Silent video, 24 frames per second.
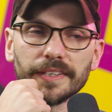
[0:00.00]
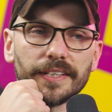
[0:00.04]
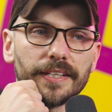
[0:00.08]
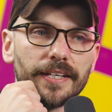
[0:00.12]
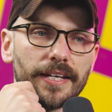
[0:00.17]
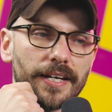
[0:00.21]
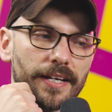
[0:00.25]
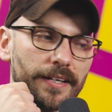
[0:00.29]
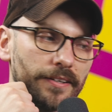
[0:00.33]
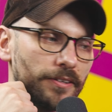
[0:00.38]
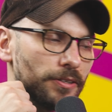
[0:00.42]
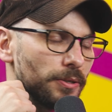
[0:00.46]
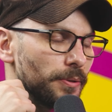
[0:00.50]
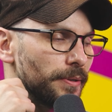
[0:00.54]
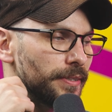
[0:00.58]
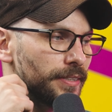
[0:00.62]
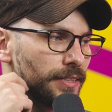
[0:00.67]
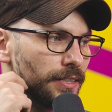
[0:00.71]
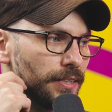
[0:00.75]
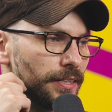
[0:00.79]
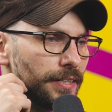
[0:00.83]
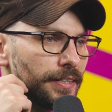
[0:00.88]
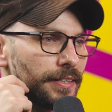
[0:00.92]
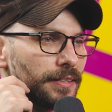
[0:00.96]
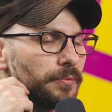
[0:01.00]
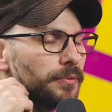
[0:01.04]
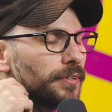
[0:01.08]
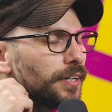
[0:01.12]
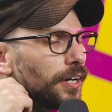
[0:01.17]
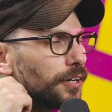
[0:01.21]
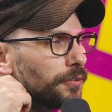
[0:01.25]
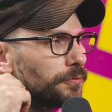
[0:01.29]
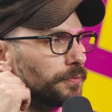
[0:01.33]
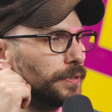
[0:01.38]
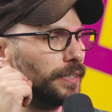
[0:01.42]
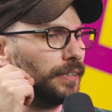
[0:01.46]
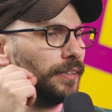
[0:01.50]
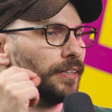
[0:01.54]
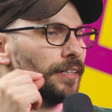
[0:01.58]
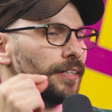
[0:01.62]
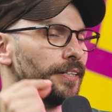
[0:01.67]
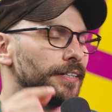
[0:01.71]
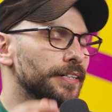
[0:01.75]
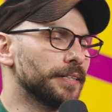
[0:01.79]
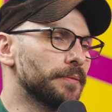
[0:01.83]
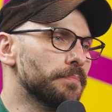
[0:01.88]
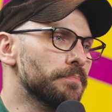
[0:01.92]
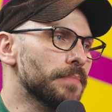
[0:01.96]
yeah, you're always learning. We've got a real
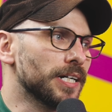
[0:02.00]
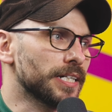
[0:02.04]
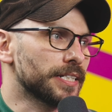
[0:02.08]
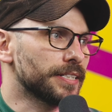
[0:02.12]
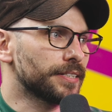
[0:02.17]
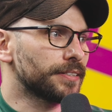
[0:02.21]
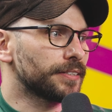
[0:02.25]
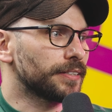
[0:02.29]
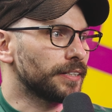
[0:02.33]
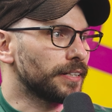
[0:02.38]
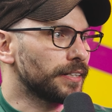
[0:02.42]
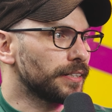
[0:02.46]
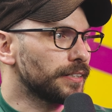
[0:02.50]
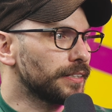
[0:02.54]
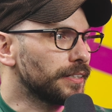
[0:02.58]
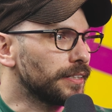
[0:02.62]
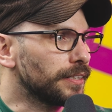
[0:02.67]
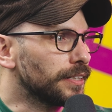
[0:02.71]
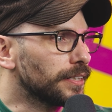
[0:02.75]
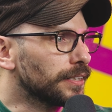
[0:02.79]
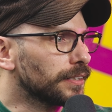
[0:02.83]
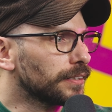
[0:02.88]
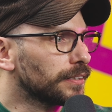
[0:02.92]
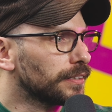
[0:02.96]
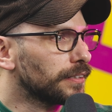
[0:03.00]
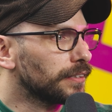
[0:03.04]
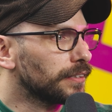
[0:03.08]
learning mindset here